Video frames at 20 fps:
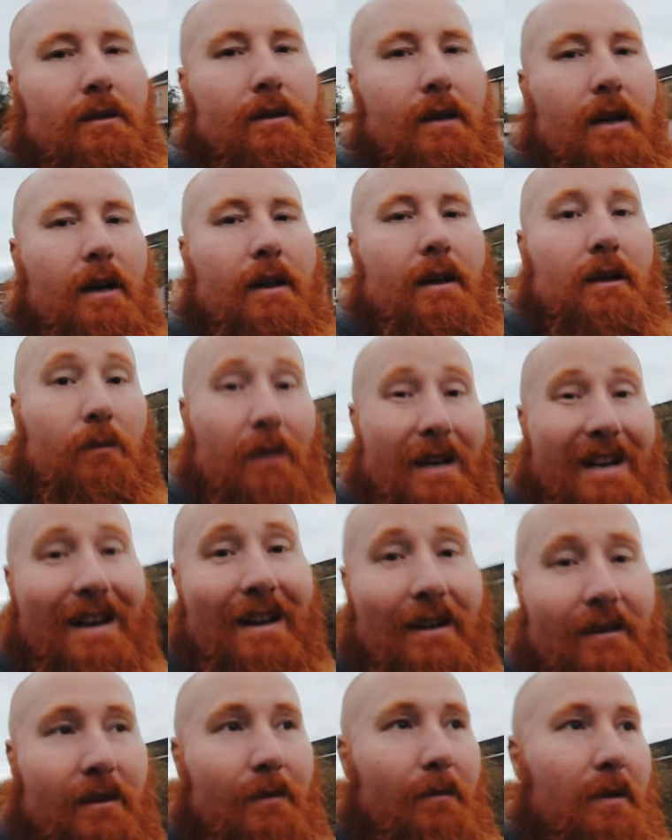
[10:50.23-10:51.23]
that's what it
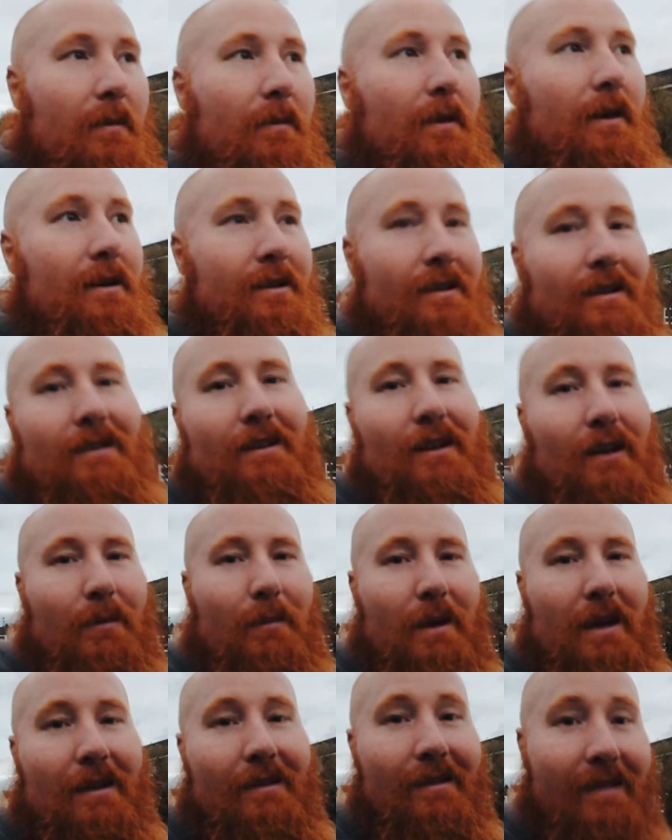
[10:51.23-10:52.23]
needs to be, because it's going
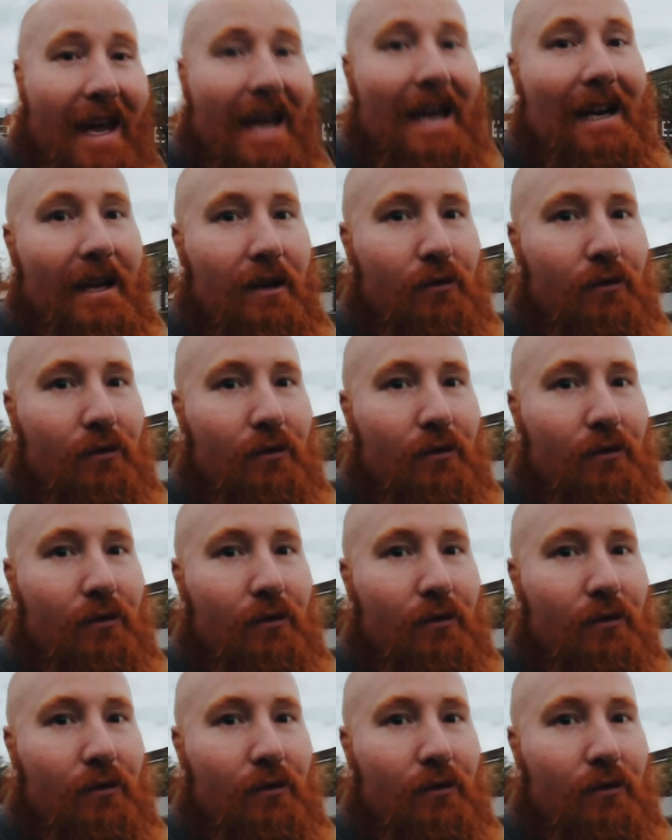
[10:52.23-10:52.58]
to be a daily